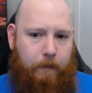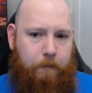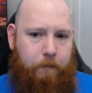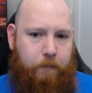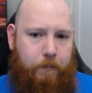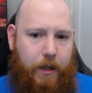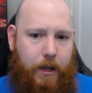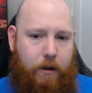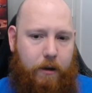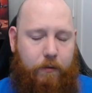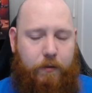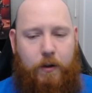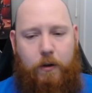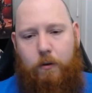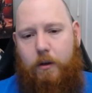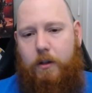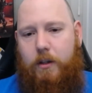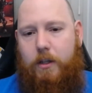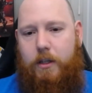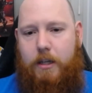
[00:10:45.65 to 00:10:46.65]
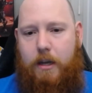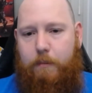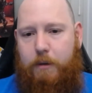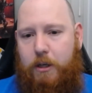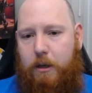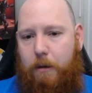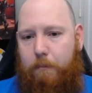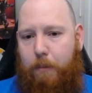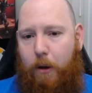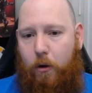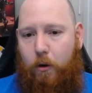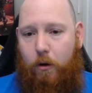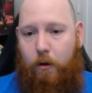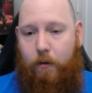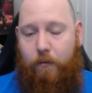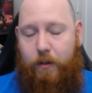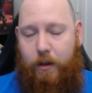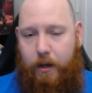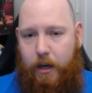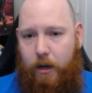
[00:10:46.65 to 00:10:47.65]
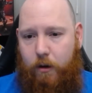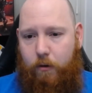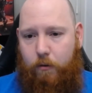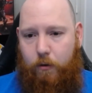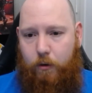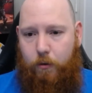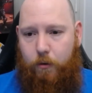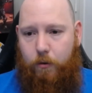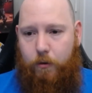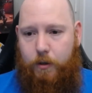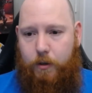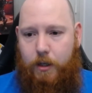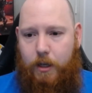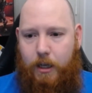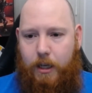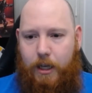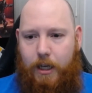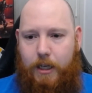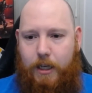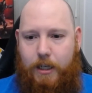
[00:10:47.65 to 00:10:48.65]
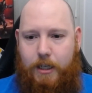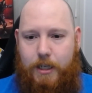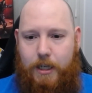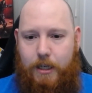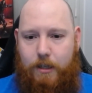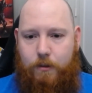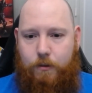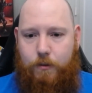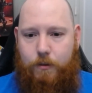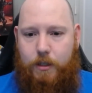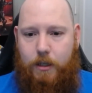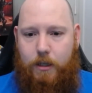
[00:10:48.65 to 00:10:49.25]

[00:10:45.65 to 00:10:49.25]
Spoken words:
Now, if you look at the damage component of the Necrolord, it deals